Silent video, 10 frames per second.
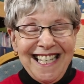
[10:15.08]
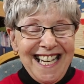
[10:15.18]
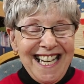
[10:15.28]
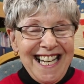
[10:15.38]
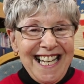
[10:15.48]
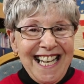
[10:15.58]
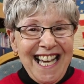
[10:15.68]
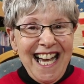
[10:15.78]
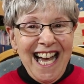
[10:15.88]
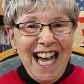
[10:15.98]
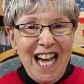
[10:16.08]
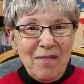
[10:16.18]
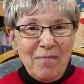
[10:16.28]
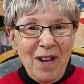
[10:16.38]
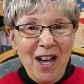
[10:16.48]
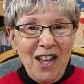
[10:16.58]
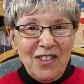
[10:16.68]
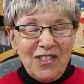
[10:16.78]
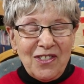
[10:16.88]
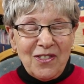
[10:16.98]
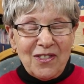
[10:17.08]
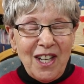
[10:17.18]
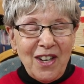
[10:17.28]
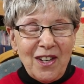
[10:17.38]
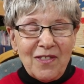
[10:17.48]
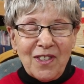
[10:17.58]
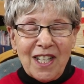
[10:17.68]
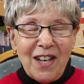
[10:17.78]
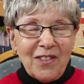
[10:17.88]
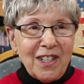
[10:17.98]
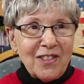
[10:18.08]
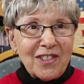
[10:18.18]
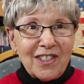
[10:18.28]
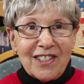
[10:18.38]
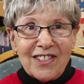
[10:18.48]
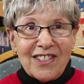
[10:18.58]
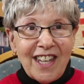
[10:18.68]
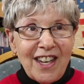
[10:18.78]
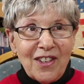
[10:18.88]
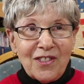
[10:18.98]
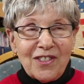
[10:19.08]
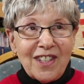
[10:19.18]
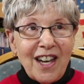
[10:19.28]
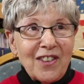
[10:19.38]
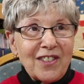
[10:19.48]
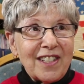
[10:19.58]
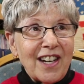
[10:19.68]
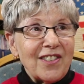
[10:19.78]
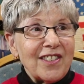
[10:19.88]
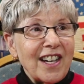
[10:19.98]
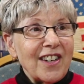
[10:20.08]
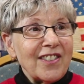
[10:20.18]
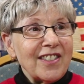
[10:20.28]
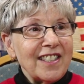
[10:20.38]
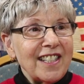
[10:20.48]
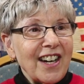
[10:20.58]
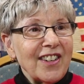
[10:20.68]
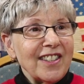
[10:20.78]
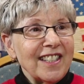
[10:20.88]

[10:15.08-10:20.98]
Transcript: Yep. Um, also, oh, I forgot what I was going to say. Oh, Sorry. Oh, darn, darn, darn, darn.